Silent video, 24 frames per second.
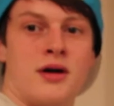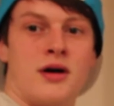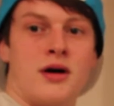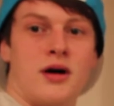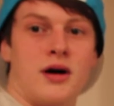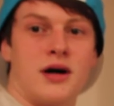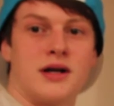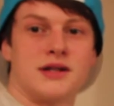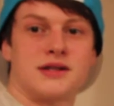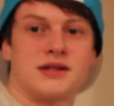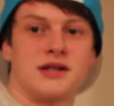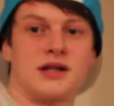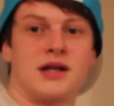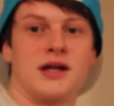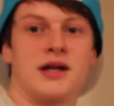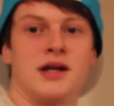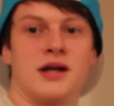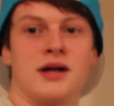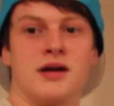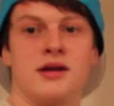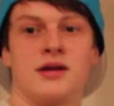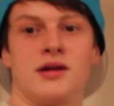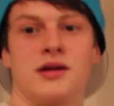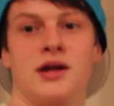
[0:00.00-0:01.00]

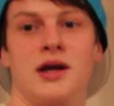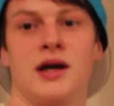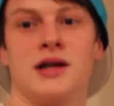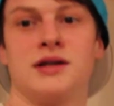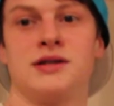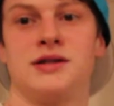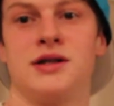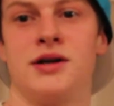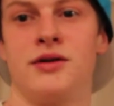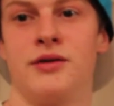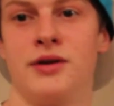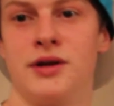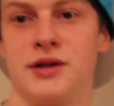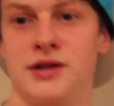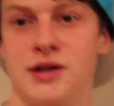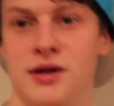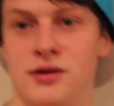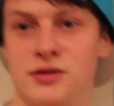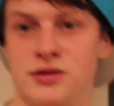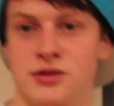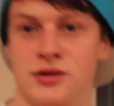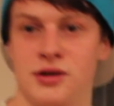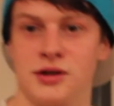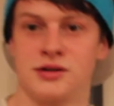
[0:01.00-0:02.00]
isolate the anterior
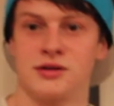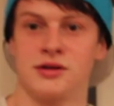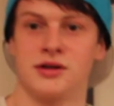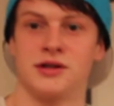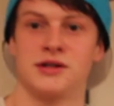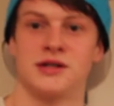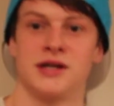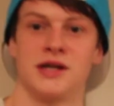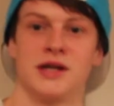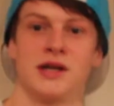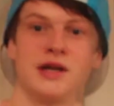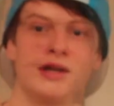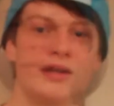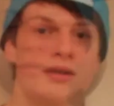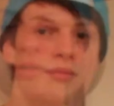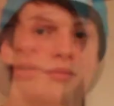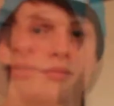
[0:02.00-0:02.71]
deltoid. It's going to take the